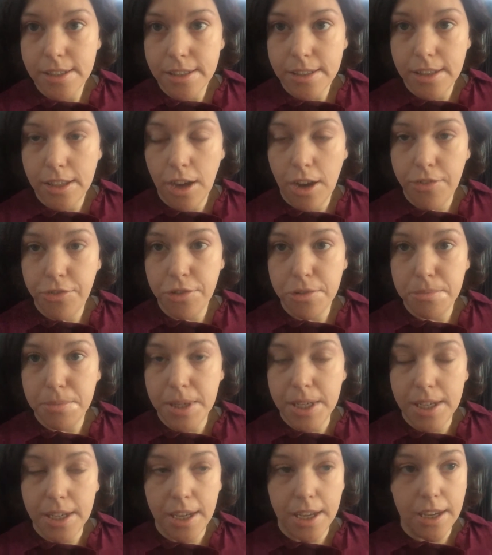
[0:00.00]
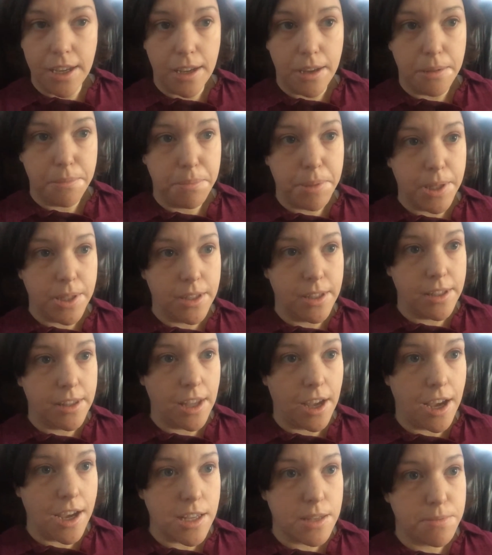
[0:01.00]
They offered me a um, pill at
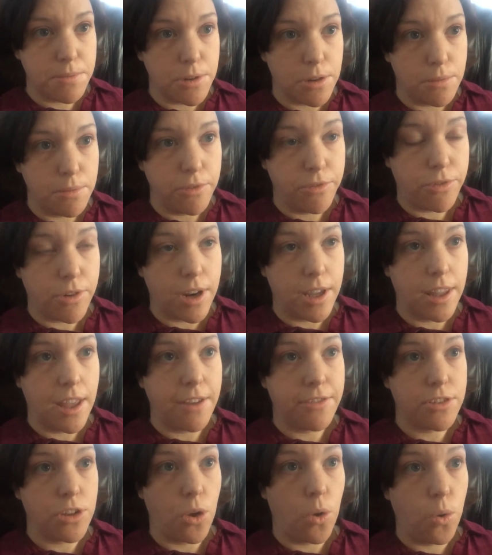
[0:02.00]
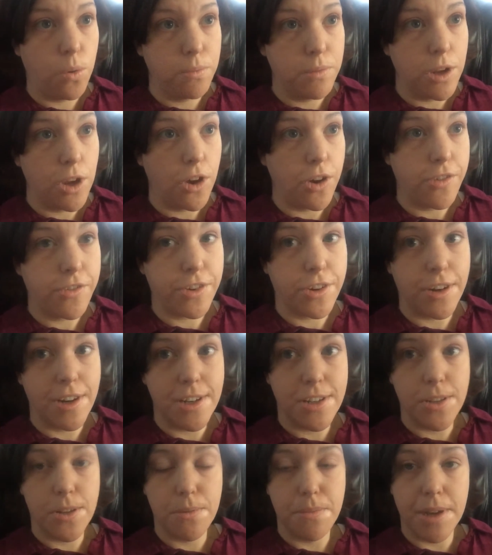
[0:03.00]
the hospital before I left to hold me over
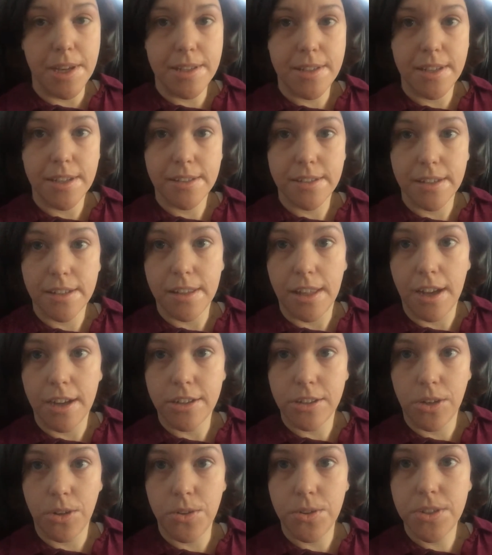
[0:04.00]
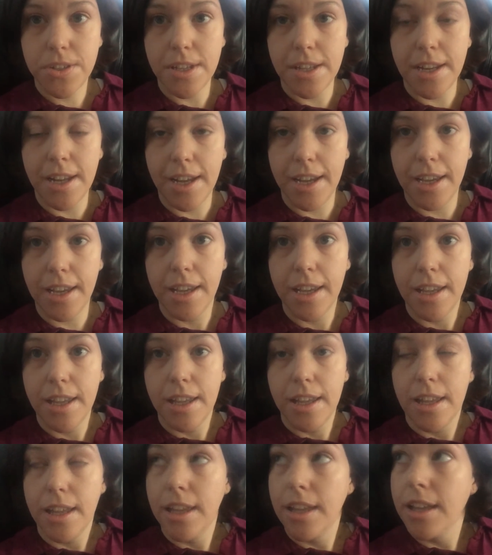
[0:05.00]
until my 6 o'clock dose, and I
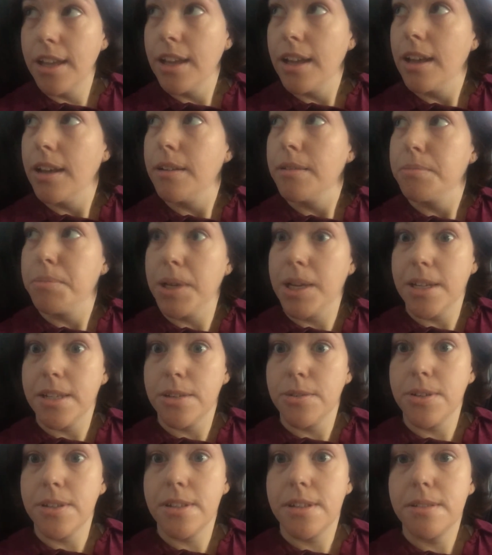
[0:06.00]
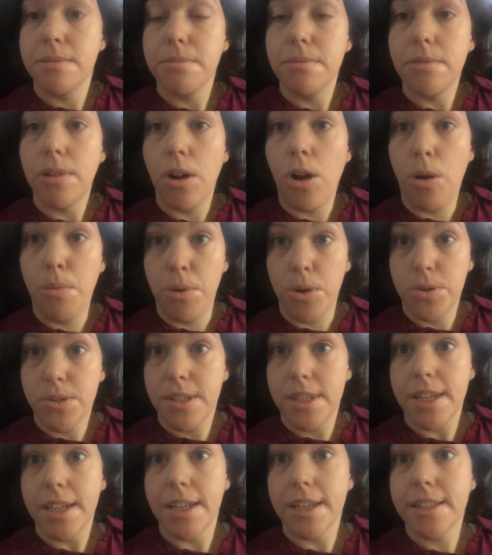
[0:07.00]
because it was almost
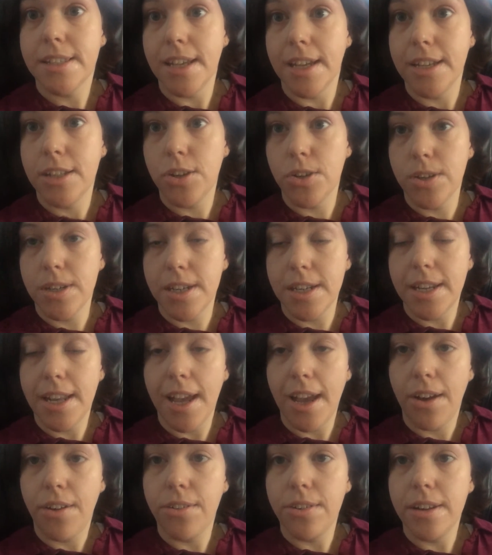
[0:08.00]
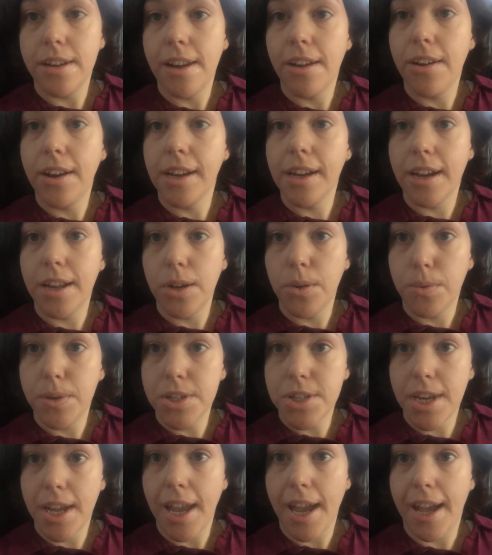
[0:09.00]
six, I turned it down, and now I kind of
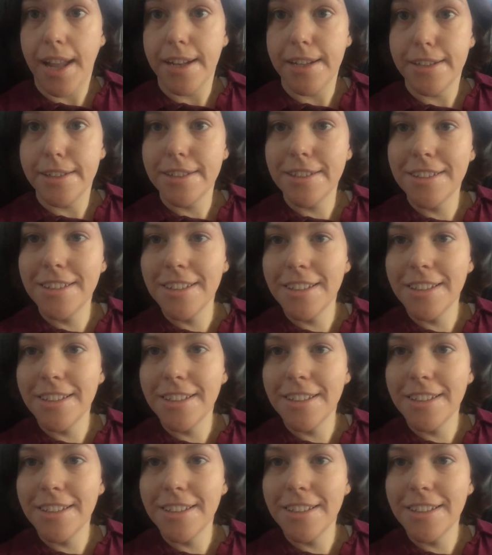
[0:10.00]
wish I hadn't.